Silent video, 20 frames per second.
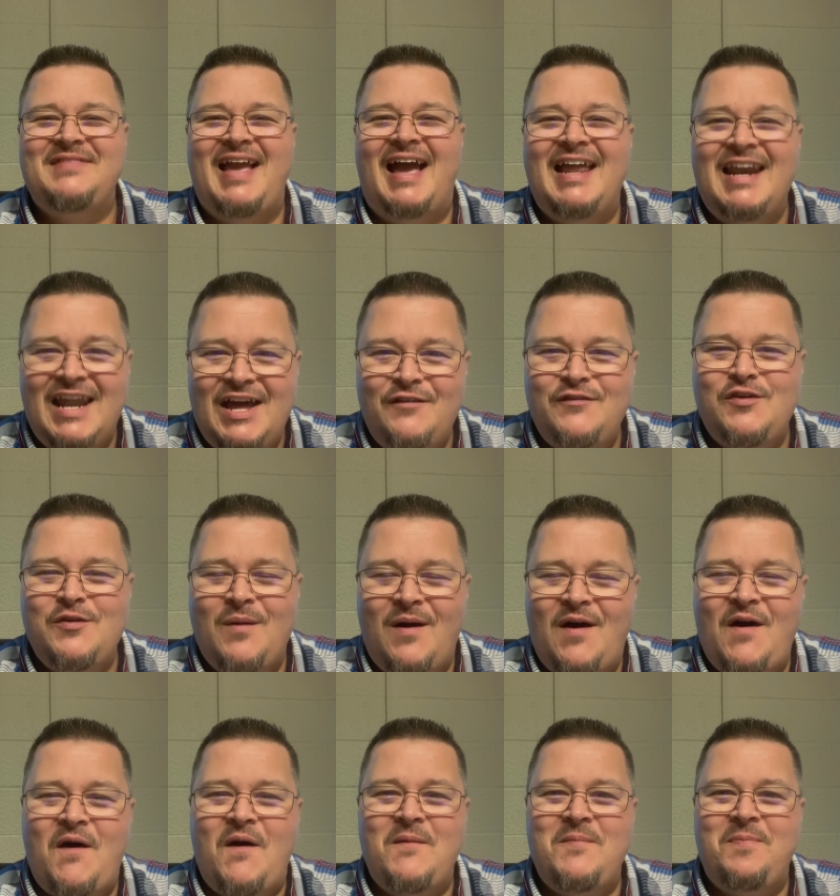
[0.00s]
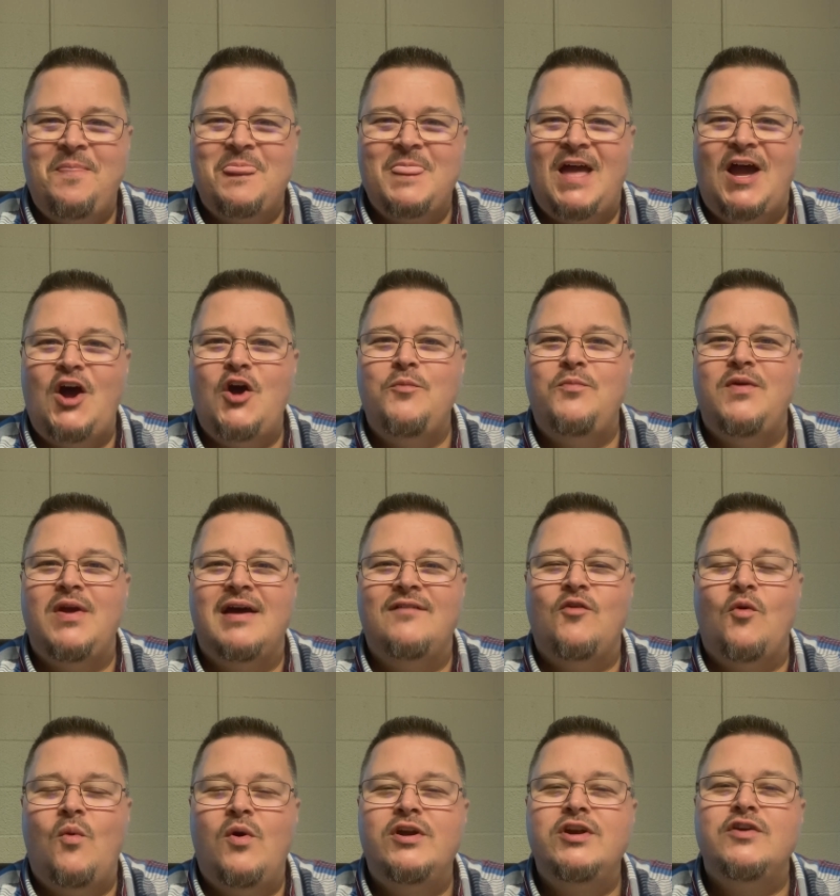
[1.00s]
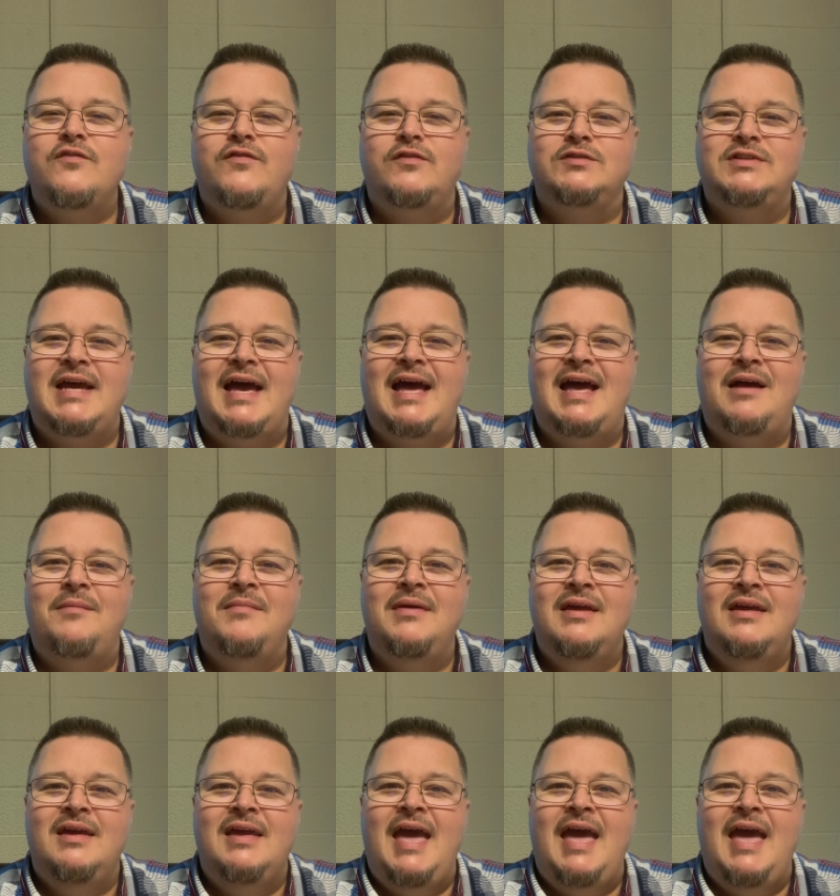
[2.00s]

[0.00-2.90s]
I love you all. I hope you have a wonderful time.